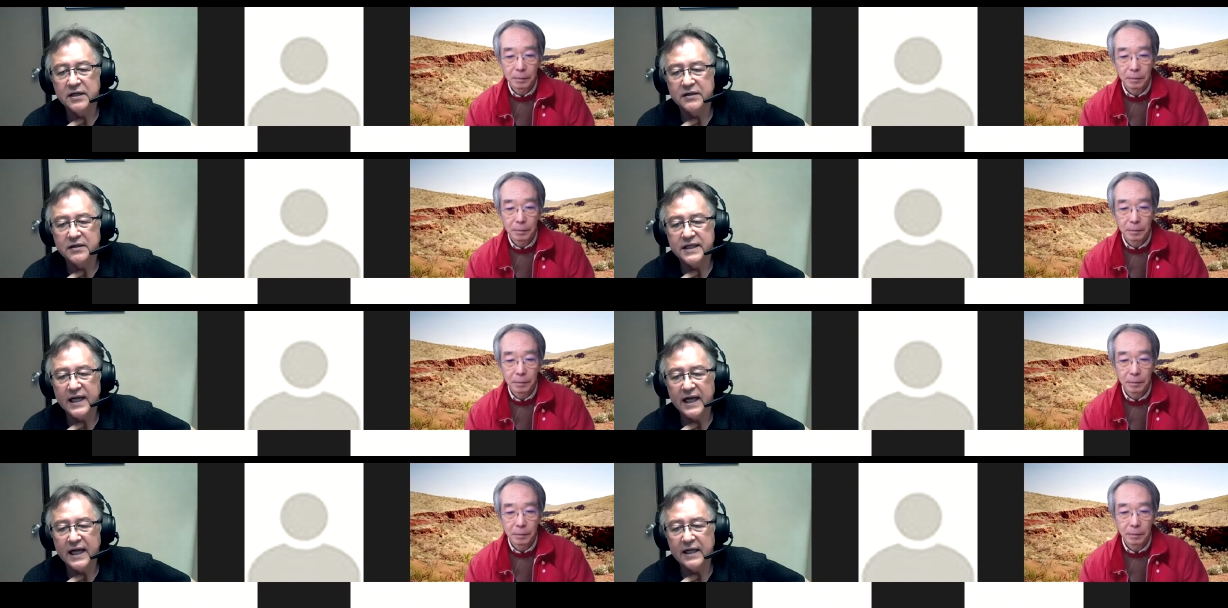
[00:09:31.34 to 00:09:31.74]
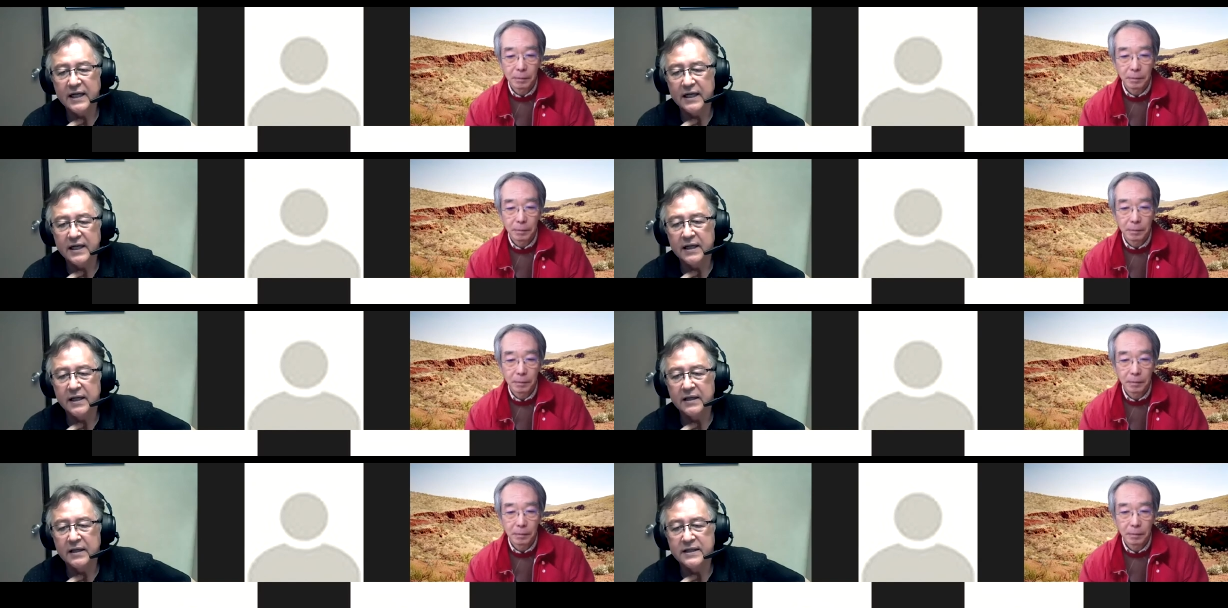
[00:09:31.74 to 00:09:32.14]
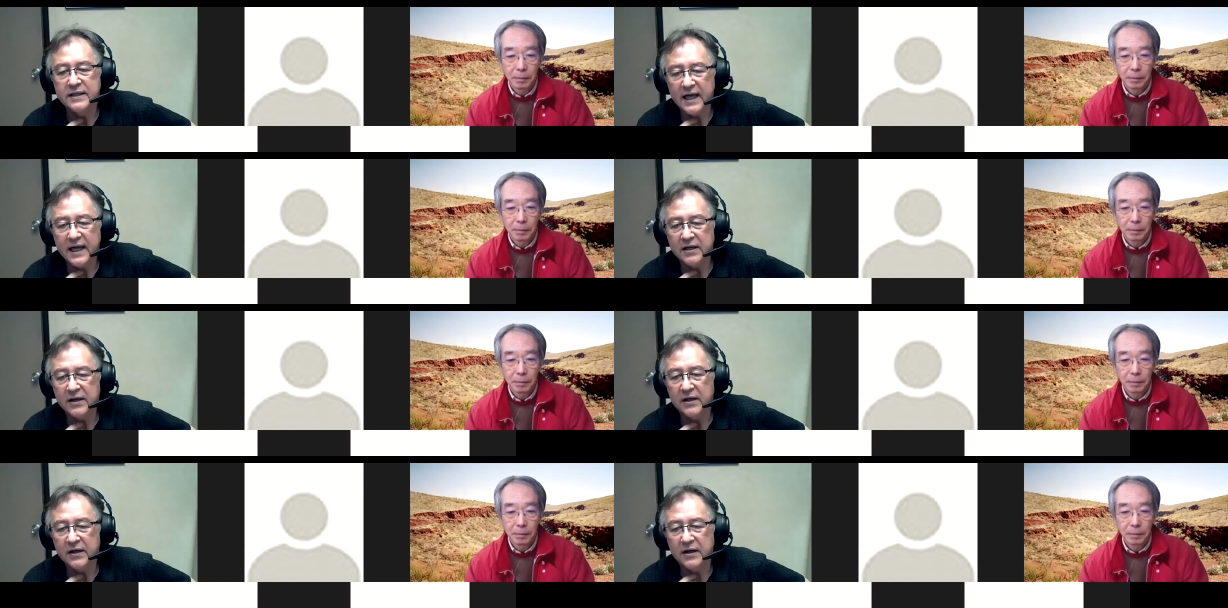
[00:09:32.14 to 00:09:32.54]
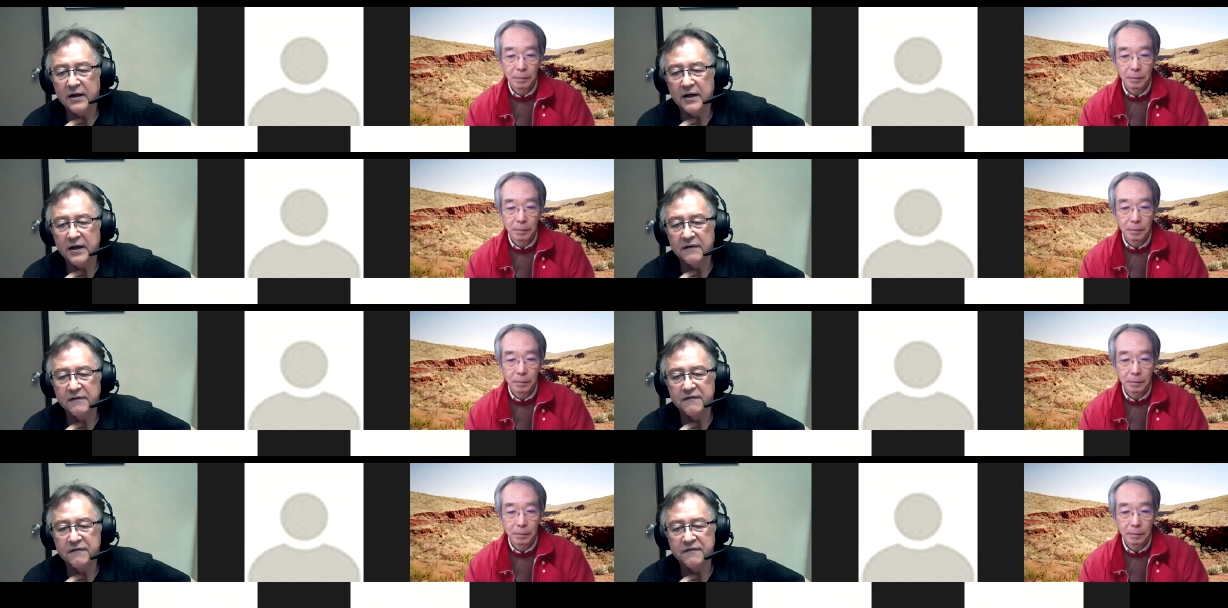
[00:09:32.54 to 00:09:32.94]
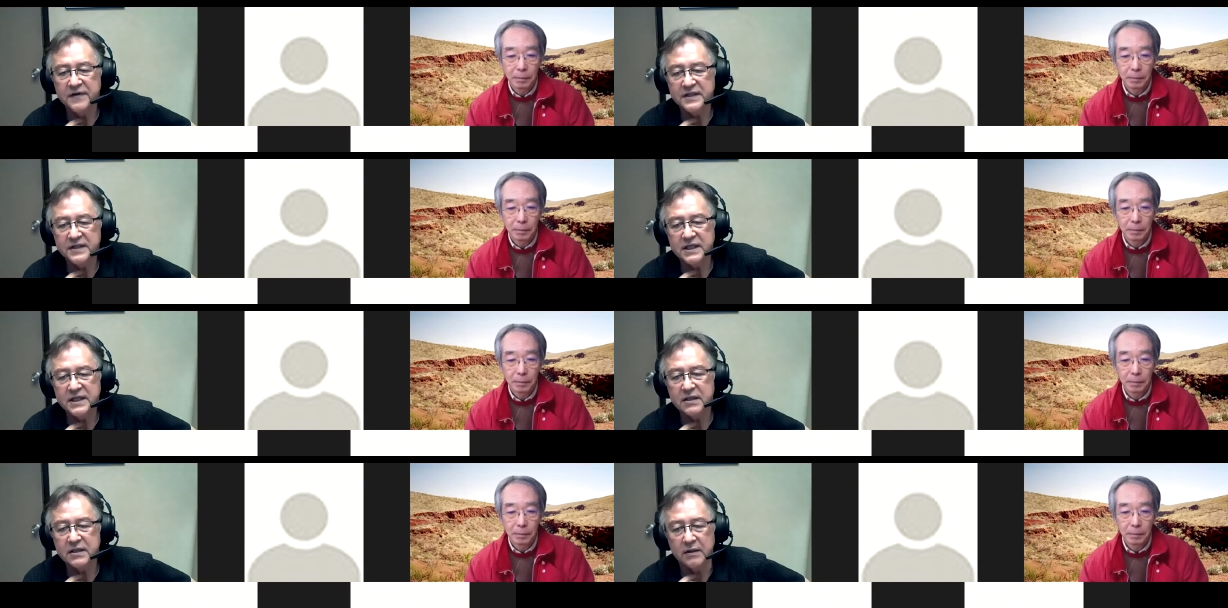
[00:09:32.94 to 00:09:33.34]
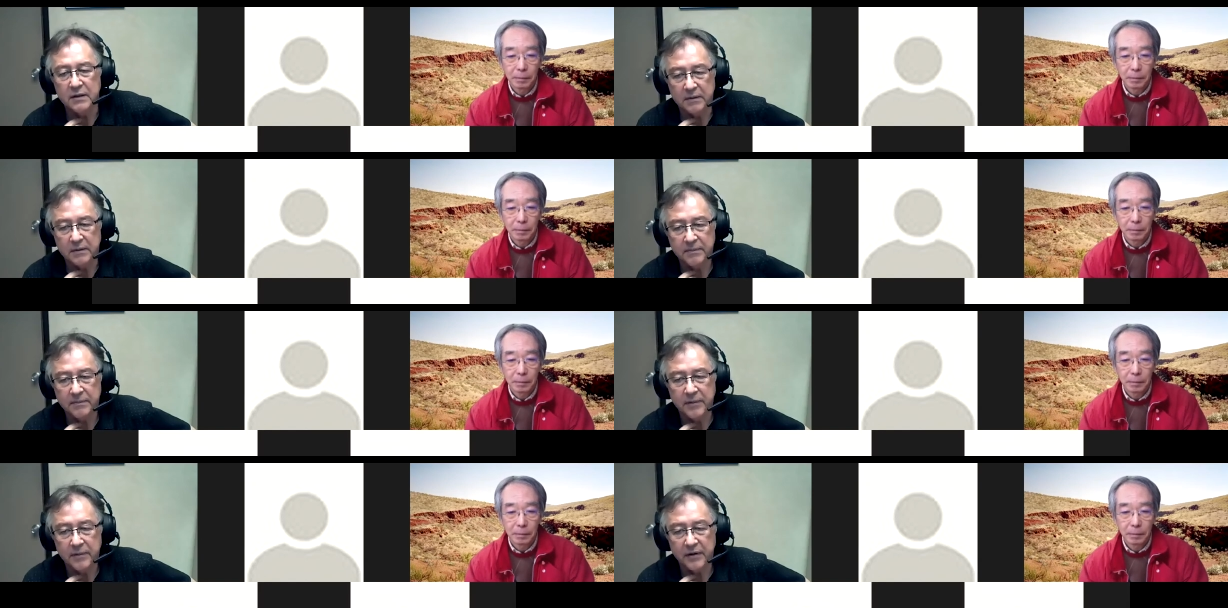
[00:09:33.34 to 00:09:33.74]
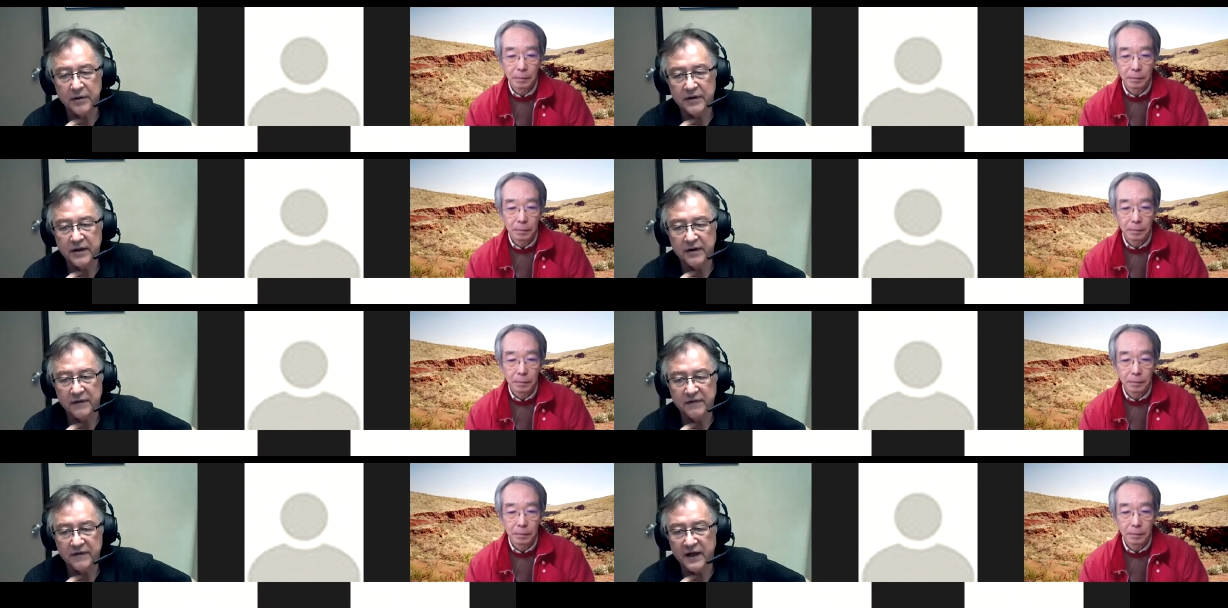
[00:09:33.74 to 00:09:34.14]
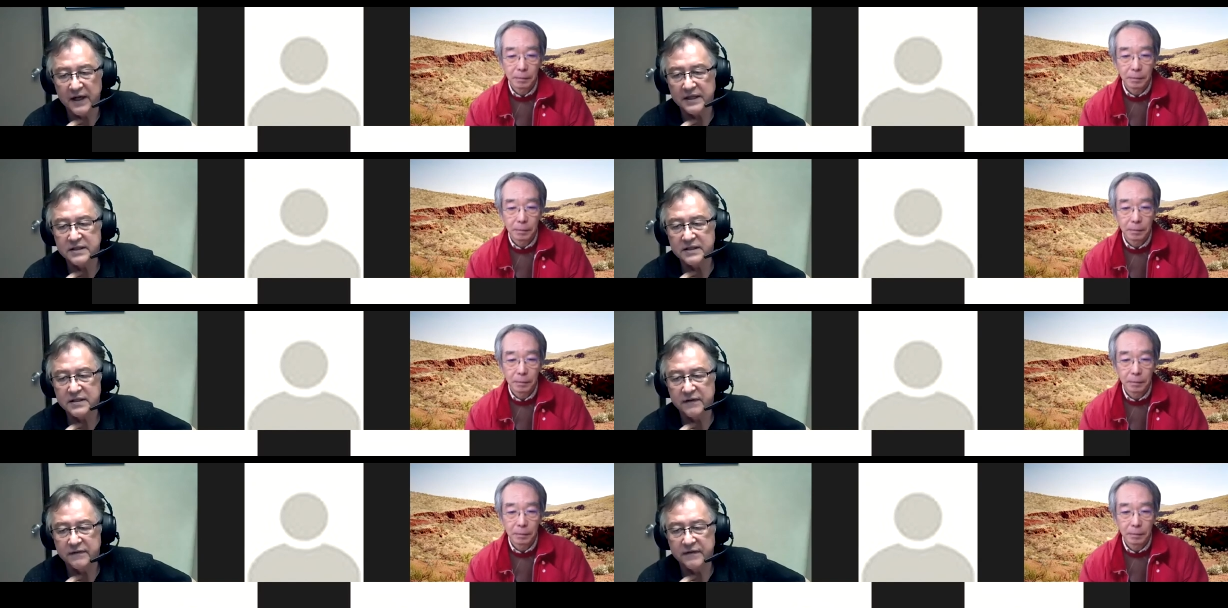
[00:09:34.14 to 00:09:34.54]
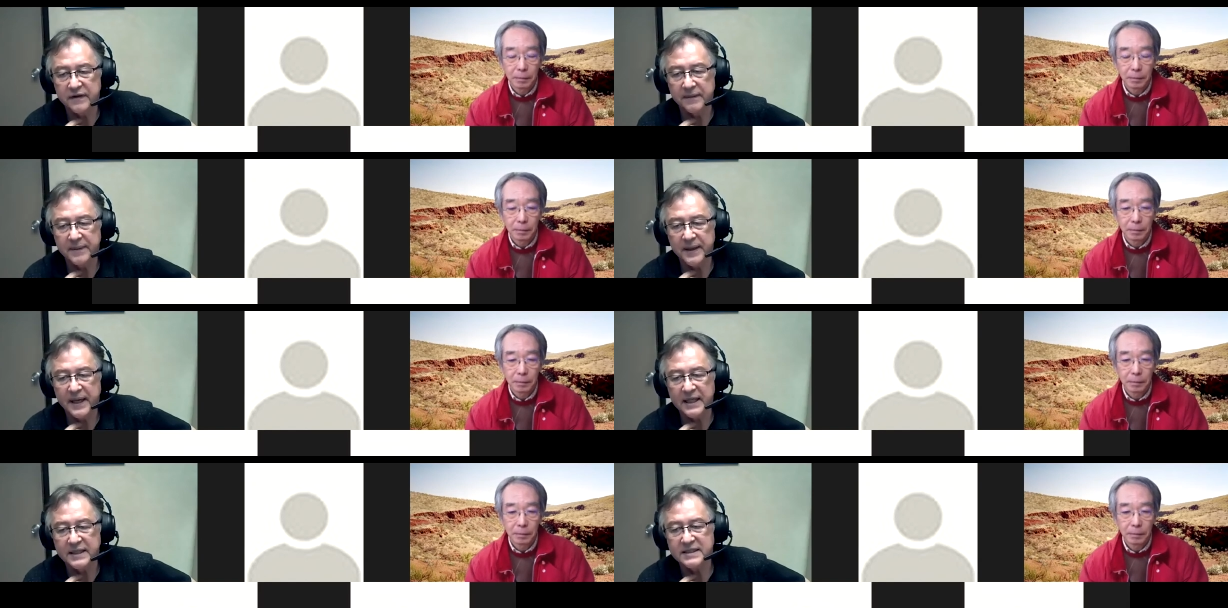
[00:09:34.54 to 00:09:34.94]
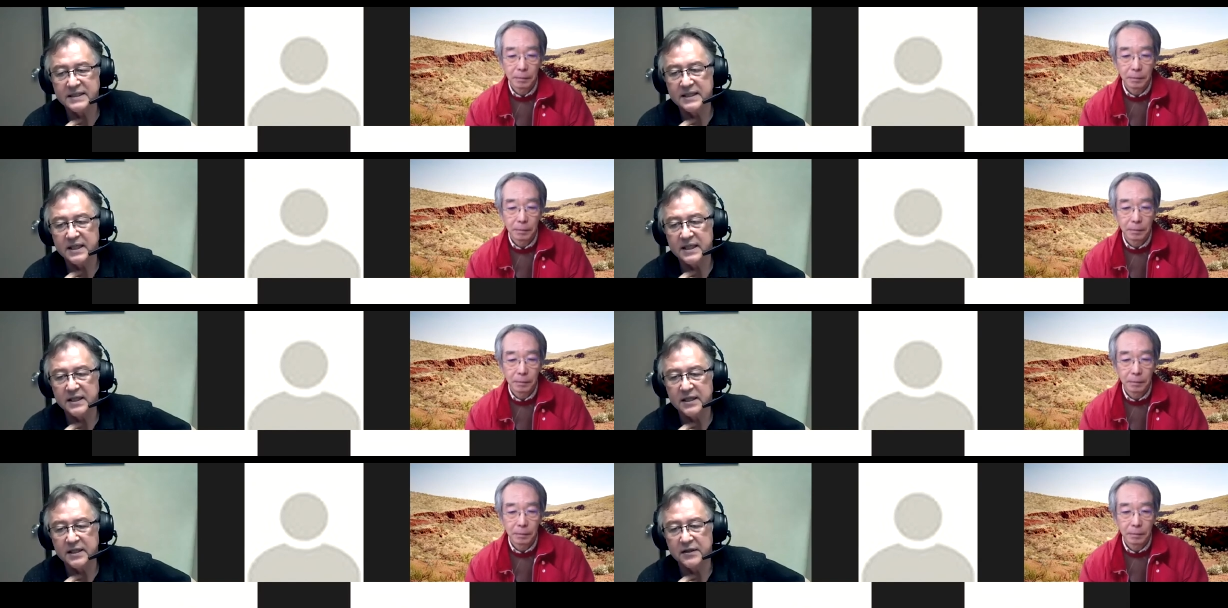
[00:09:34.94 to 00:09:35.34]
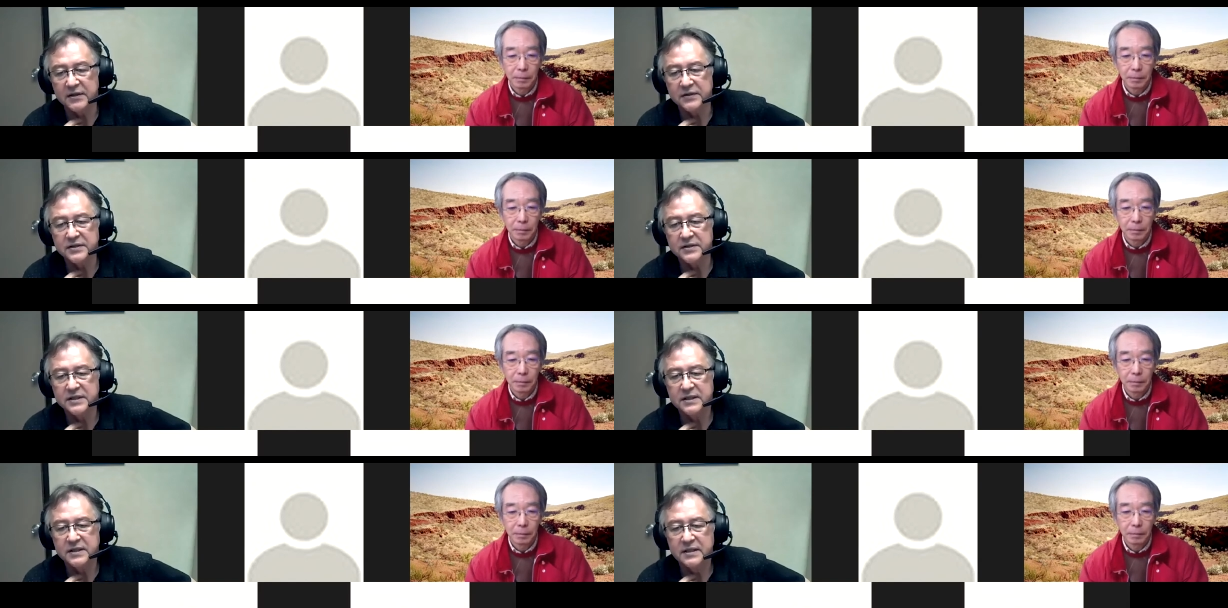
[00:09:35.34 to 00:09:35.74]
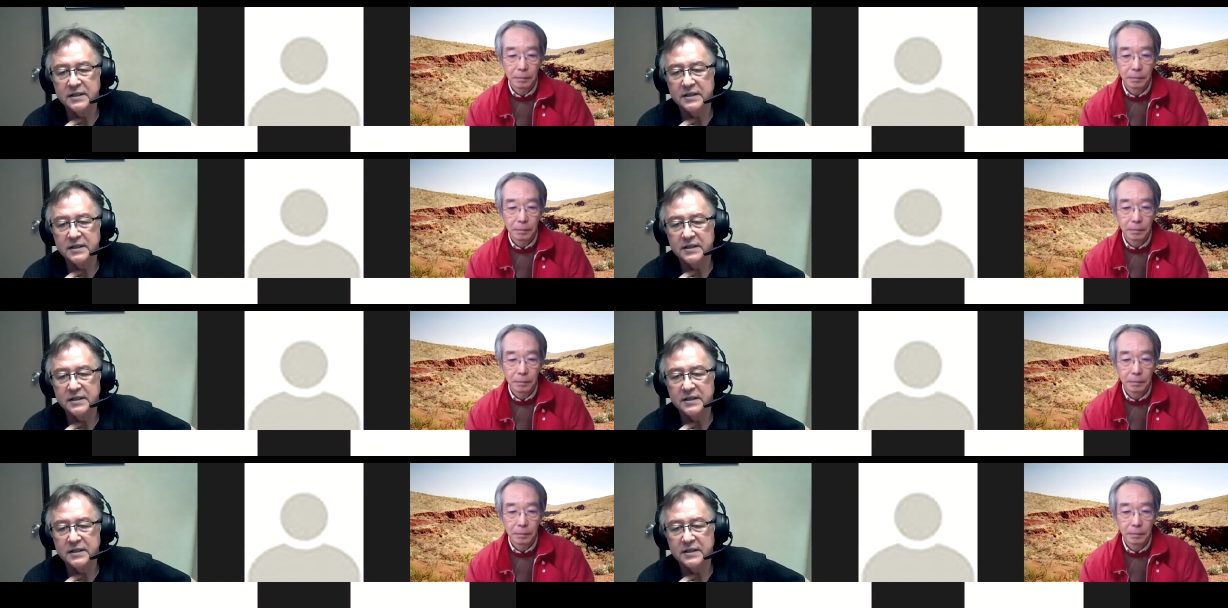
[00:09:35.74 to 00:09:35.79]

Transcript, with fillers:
Speaker 1: data, data on physical birth defects over the past 10 years?